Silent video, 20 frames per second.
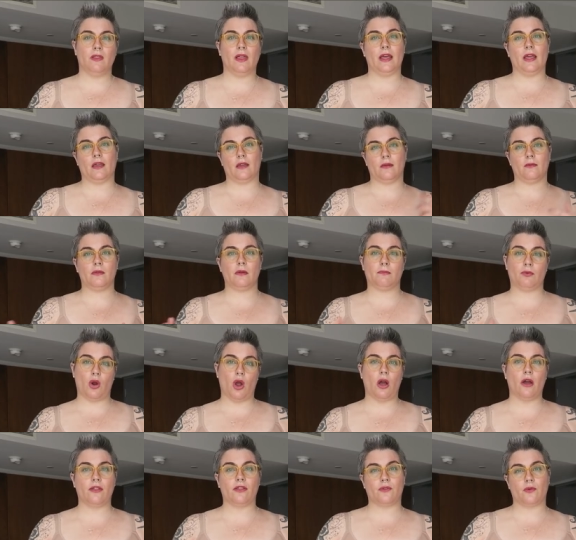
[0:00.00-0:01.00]
like the
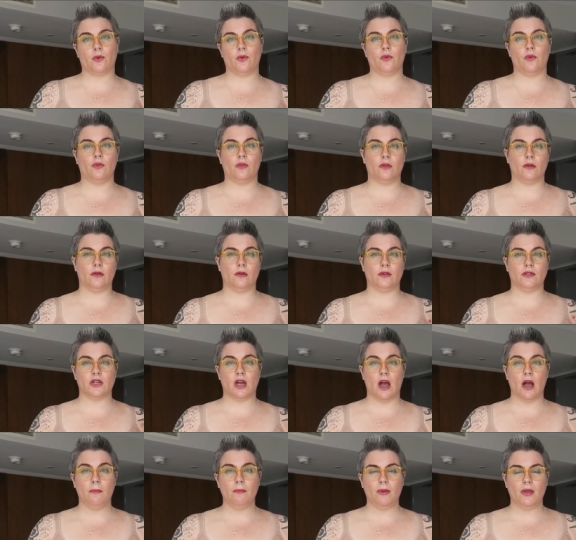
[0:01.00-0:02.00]
bra through the
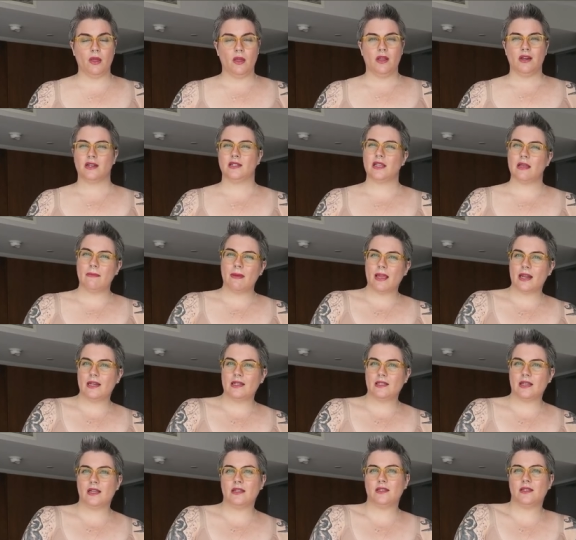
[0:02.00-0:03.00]
top does that make any
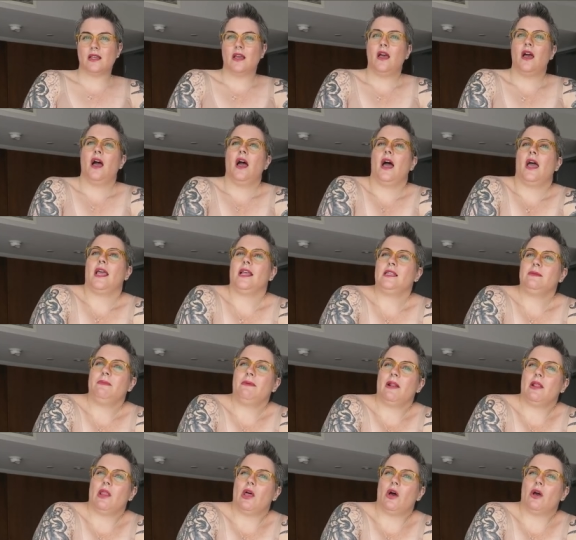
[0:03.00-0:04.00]
sense it's
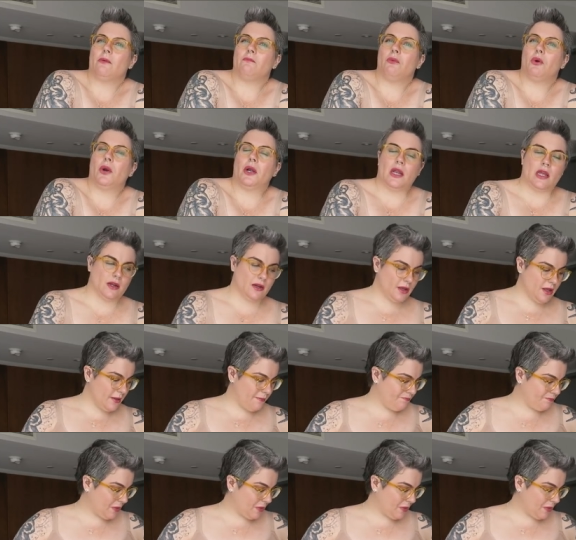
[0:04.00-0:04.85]
been a long morning